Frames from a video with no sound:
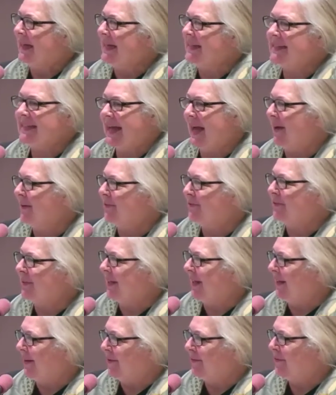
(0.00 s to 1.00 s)
It's out of
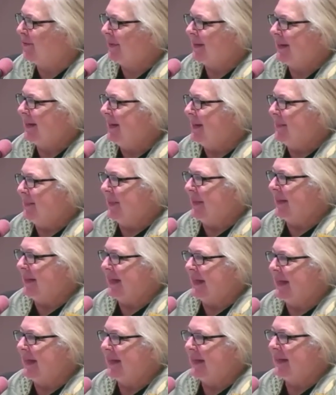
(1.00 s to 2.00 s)
love, but
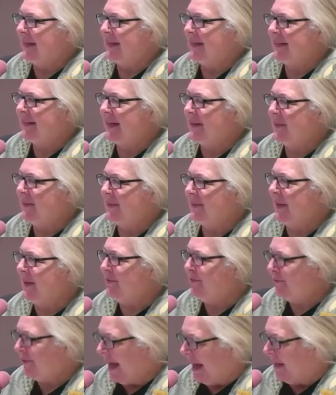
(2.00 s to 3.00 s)
they
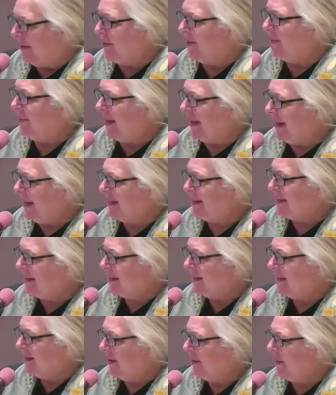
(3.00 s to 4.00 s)
evaluate.
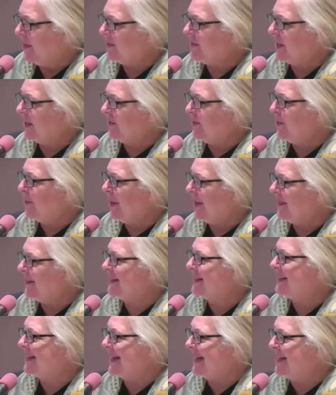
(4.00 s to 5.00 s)
They'll tell you about the
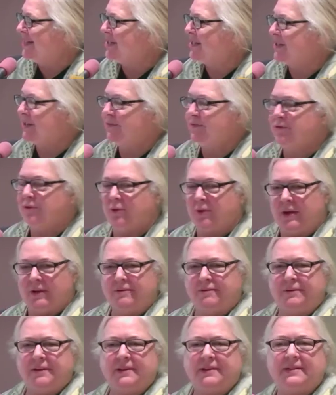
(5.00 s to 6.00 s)
stages of
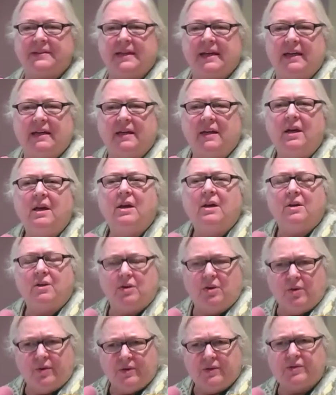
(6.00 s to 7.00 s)
grief. They'll say,
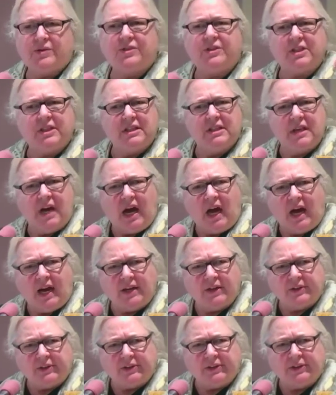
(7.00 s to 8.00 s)
there's
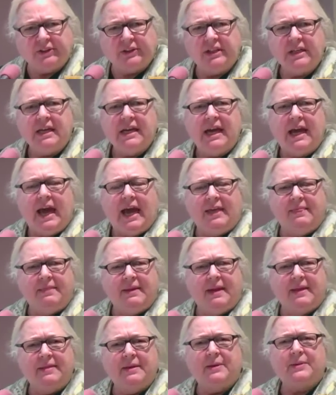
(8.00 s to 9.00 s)
denial, and
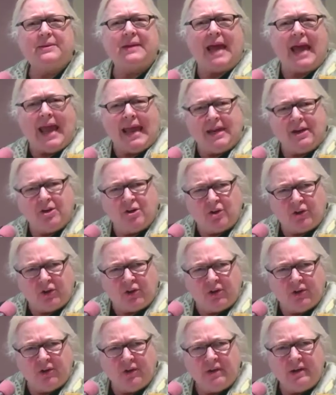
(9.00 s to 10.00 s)
then there's
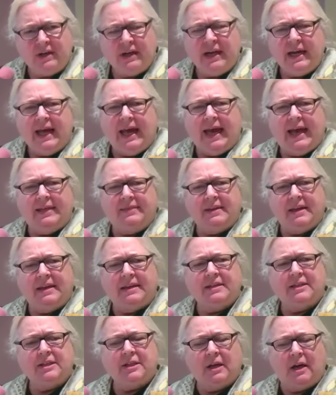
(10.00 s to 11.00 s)
anger, and
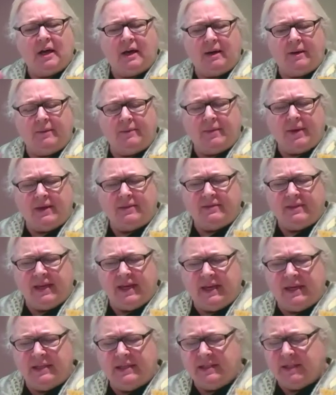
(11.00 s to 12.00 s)

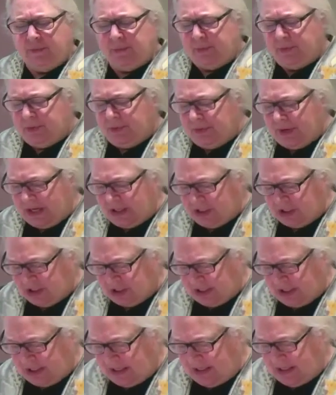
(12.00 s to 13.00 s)
then
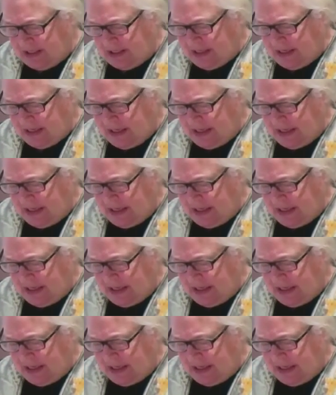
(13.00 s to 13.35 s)
depression,